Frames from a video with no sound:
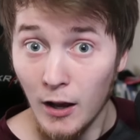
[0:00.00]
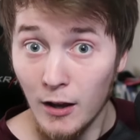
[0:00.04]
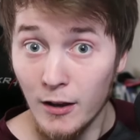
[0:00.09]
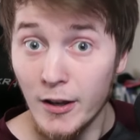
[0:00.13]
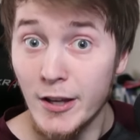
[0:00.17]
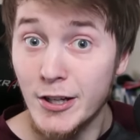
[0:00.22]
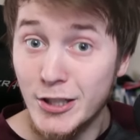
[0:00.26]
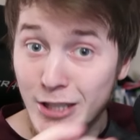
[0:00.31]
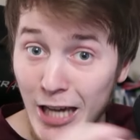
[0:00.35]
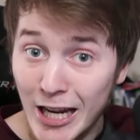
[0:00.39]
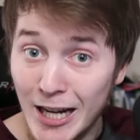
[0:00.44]

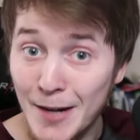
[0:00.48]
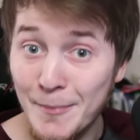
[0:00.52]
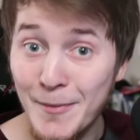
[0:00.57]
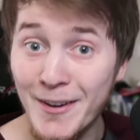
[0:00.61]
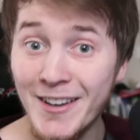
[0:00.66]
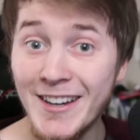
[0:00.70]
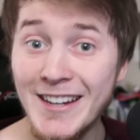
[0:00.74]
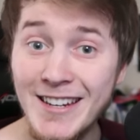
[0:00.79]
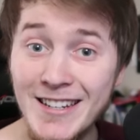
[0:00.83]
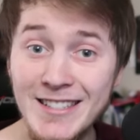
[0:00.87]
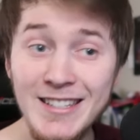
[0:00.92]

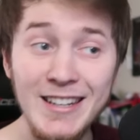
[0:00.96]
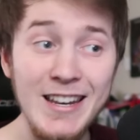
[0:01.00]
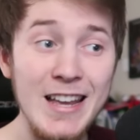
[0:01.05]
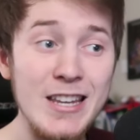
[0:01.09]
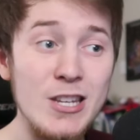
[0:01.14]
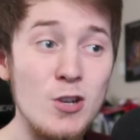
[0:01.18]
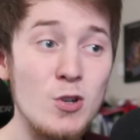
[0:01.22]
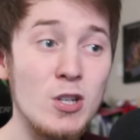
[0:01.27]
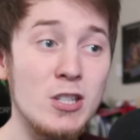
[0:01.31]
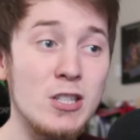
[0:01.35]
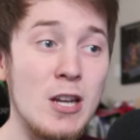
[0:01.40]
Legitimately doesn't
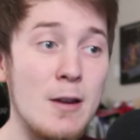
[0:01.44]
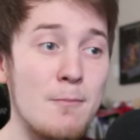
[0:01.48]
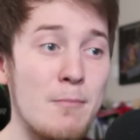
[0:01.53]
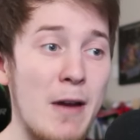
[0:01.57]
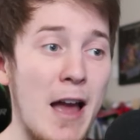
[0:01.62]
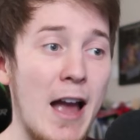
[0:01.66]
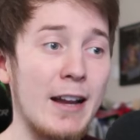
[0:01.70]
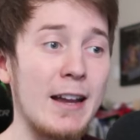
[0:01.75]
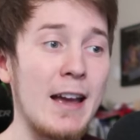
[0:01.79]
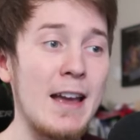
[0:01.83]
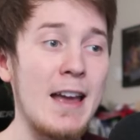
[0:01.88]
let you sit
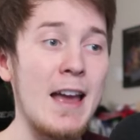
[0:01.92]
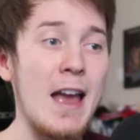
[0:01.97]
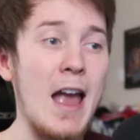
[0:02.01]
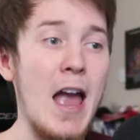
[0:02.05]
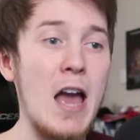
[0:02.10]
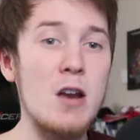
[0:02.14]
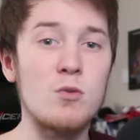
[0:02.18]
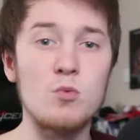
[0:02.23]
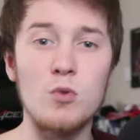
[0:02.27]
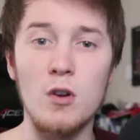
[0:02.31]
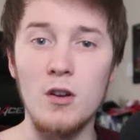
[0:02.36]
back
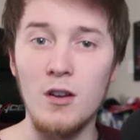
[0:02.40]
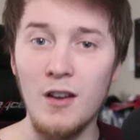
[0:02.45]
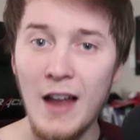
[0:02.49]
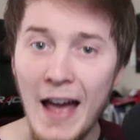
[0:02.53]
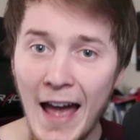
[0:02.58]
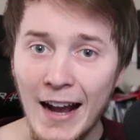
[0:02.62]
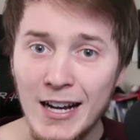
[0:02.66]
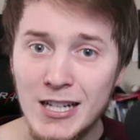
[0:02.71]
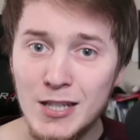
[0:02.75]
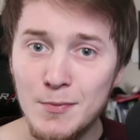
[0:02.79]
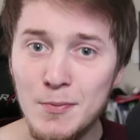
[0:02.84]
and
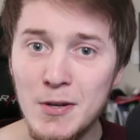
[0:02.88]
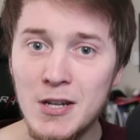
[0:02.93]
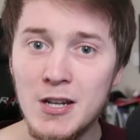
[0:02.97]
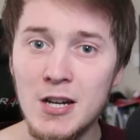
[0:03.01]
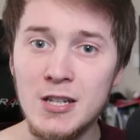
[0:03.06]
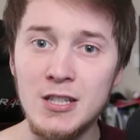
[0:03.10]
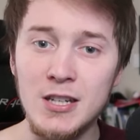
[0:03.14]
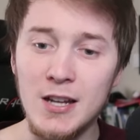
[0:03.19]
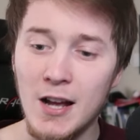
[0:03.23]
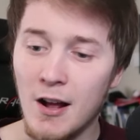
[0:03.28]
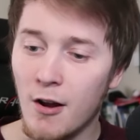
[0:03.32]
relax,
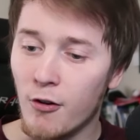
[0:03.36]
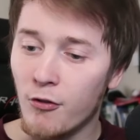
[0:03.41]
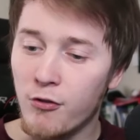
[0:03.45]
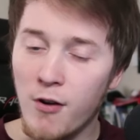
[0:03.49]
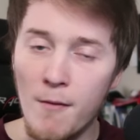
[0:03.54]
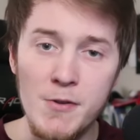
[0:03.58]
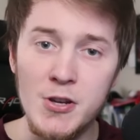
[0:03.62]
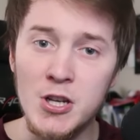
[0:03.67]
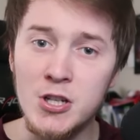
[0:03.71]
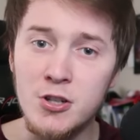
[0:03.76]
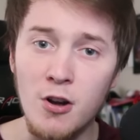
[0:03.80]
because
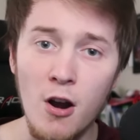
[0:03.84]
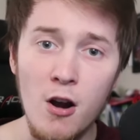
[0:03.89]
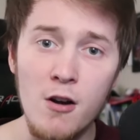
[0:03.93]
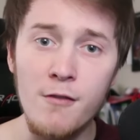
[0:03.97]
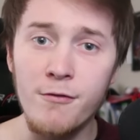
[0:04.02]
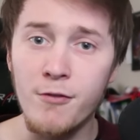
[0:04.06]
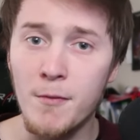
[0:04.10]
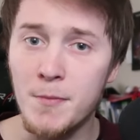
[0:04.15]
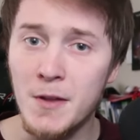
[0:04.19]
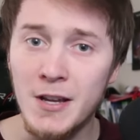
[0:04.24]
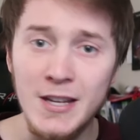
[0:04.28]
from the
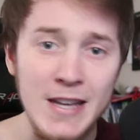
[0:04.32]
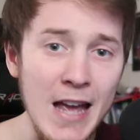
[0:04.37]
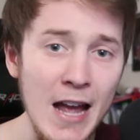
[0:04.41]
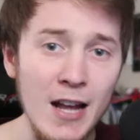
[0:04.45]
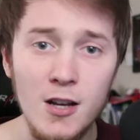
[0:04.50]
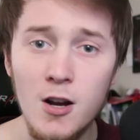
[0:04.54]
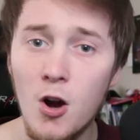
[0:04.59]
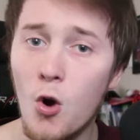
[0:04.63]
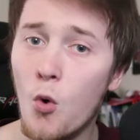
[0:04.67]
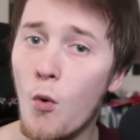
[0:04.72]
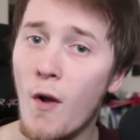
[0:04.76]
start, from the
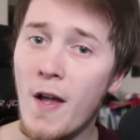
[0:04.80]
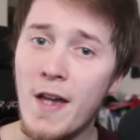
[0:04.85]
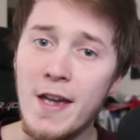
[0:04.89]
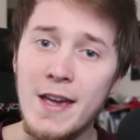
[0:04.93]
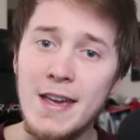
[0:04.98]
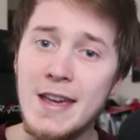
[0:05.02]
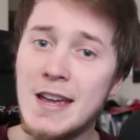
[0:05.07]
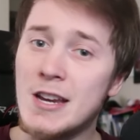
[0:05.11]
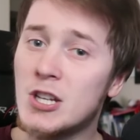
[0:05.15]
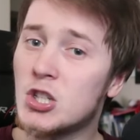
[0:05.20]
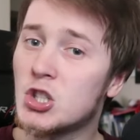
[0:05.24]
get-go,
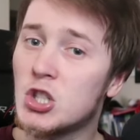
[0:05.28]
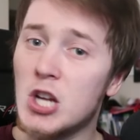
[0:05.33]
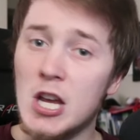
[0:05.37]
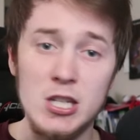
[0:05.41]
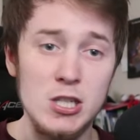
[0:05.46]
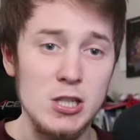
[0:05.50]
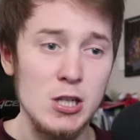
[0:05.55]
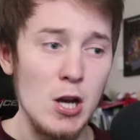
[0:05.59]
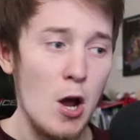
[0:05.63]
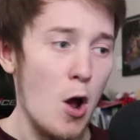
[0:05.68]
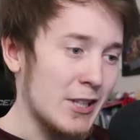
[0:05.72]
it
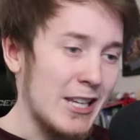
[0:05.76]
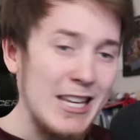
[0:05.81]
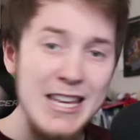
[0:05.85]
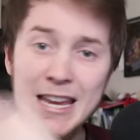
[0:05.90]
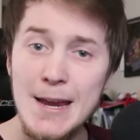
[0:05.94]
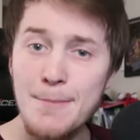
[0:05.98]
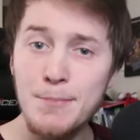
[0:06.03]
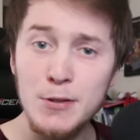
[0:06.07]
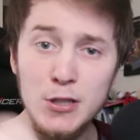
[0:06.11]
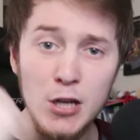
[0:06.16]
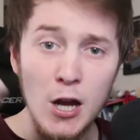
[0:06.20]
just
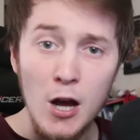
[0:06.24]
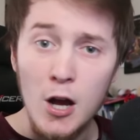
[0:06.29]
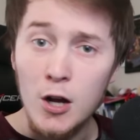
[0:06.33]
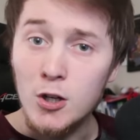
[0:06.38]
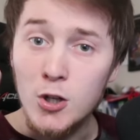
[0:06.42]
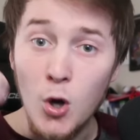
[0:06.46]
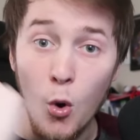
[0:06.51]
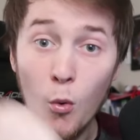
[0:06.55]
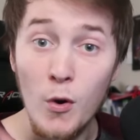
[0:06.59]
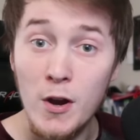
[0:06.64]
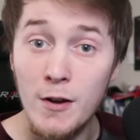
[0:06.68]
keeps
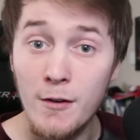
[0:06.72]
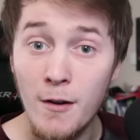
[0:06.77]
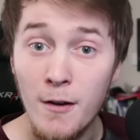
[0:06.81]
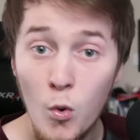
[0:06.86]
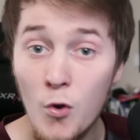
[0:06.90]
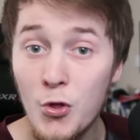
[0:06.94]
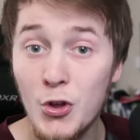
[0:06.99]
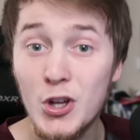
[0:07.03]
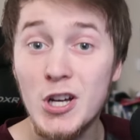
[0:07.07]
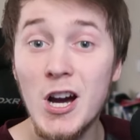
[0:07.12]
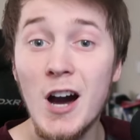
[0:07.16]
going
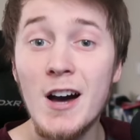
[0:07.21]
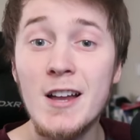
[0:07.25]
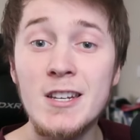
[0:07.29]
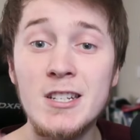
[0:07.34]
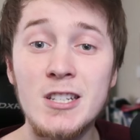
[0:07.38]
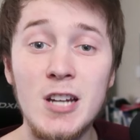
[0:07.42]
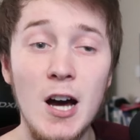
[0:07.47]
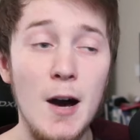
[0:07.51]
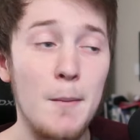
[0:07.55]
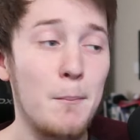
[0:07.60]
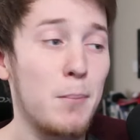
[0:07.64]
with
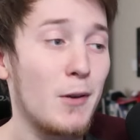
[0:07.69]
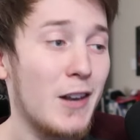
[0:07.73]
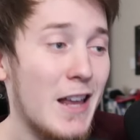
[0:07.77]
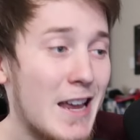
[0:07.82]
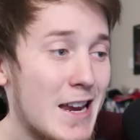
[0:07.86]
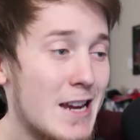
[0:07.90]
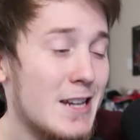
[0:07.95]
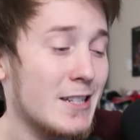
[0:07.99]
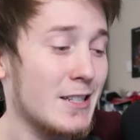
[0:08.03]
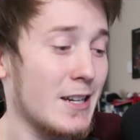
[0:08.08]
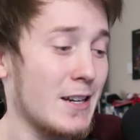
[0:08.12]
guns
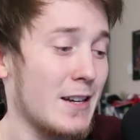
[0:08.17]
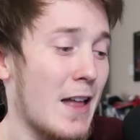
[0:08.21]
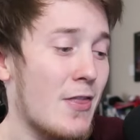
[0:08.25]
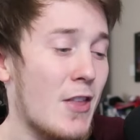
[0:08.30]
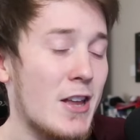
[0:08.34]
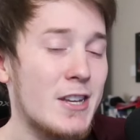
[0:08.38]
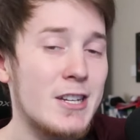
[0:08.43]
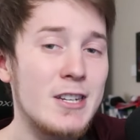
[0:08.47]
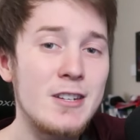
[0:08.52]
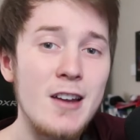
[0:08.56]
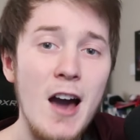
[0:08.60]
a-blazing.
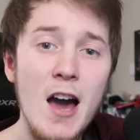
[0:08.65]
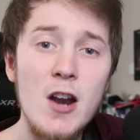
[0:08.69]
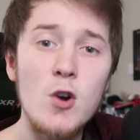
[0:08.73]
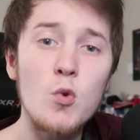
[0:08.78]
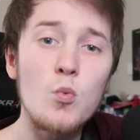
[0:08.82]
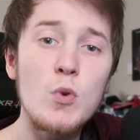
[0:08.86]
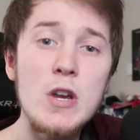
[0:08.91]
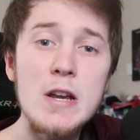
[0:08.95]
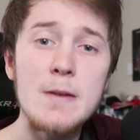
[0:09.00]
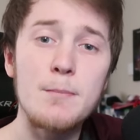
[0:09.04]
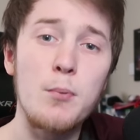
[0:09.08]
And that's not a
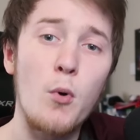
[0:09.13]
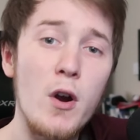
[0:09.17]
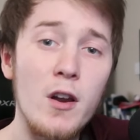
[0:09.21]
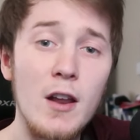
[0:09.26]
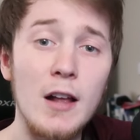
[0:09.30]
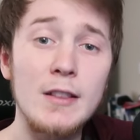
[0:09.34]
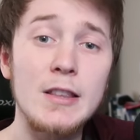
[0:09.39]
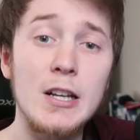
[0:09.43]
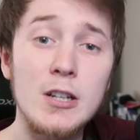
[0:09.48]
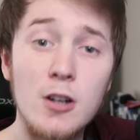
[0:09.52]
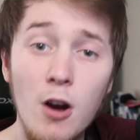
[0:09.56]
weak
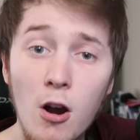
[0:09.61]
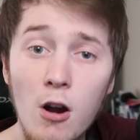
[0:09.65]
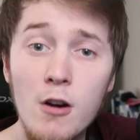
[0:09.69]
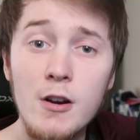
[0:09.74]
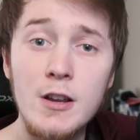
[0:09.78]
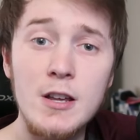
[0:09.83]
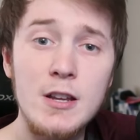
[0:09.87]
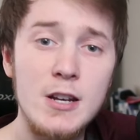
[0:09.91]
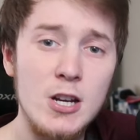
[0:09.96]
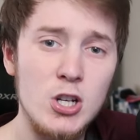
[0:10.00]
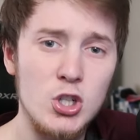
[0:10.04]
point, like The
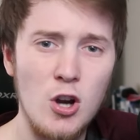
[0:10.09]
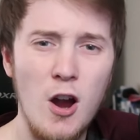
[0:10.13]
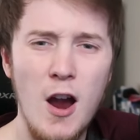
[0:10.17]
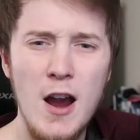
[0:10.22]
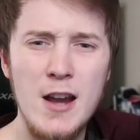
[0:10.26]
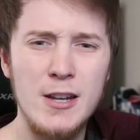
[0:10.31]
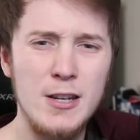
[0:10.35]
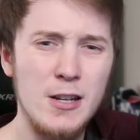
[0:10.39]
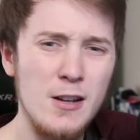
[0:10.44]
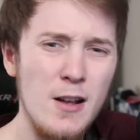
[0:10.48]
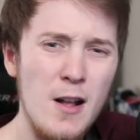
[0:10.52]
Guardian is
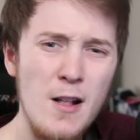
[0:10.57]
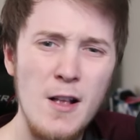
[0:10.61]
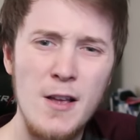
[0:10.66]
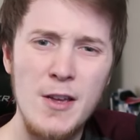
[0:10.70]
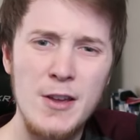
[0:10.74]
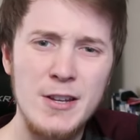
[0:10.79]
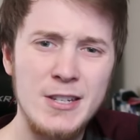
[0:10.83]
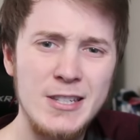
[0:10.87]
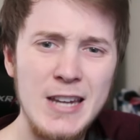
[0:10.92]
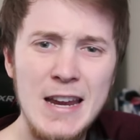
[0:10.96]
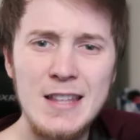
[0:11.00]
trying to
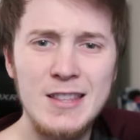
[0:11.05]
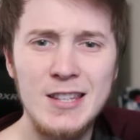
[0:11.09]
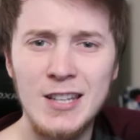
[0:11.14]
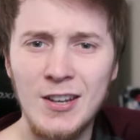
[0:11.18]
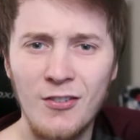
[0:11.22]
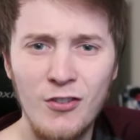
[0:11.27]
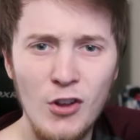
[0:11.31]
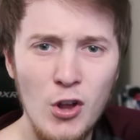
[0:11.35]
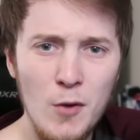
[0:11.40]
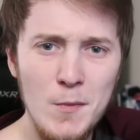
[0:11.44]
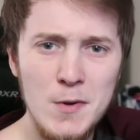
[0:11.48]
say that
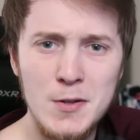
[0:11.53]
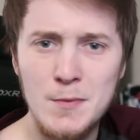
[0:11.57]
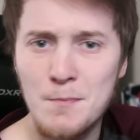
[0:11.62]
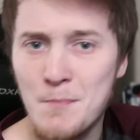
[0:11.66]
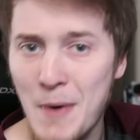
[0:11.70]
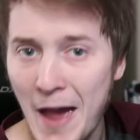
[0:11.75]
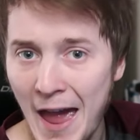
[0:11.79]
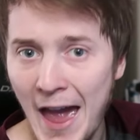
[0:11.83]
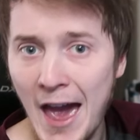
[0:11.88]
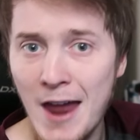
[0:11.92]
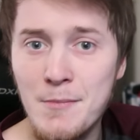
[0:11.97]
this film is
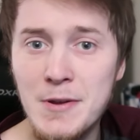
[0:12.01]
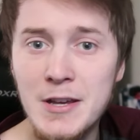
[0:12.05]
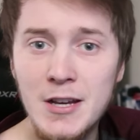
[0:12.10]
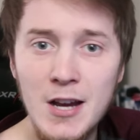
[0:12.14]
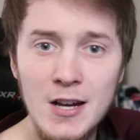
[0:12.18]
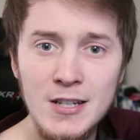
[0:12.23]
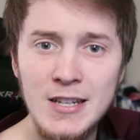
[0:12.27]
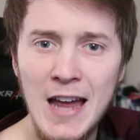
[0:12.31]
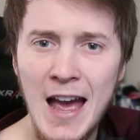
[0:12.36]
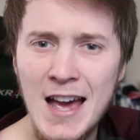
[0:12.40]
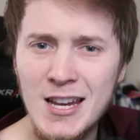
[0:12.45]
bad
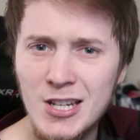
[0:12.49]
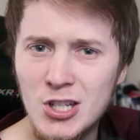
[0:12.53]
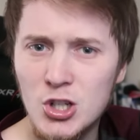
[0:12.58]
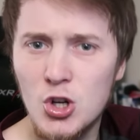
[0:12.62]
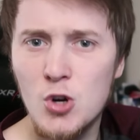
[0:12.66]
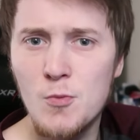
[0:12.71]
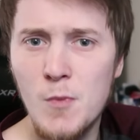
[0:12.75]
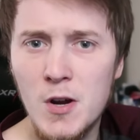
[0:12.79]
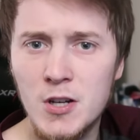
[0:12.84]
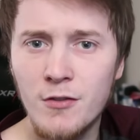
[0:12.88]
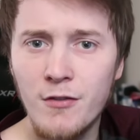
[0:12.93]
because it has
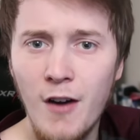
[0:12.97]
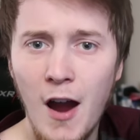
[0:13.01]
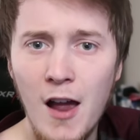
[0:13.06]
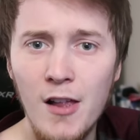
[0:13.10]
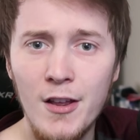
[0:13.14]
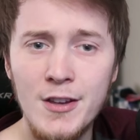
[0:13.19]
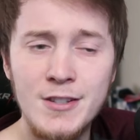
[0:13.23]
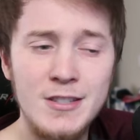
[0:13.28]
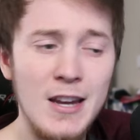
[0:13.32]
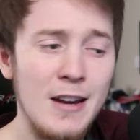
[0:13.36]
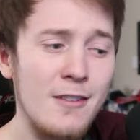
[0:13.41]
too much
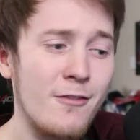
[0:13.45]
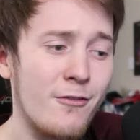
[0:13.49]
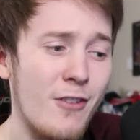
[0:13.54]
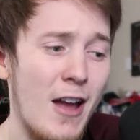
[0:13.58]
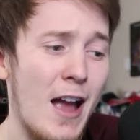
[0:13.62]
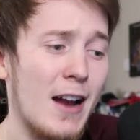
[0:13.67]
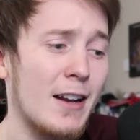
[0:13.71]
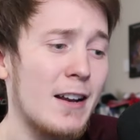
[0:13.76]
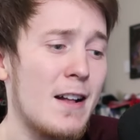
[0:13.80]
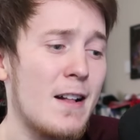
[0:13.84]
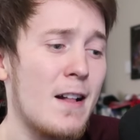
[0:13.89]
violence. In
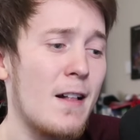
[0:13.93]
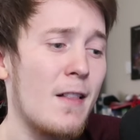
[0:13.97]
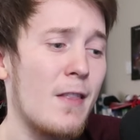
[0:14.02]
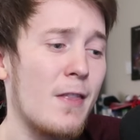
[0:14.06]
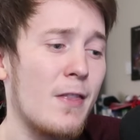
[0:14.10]
fact,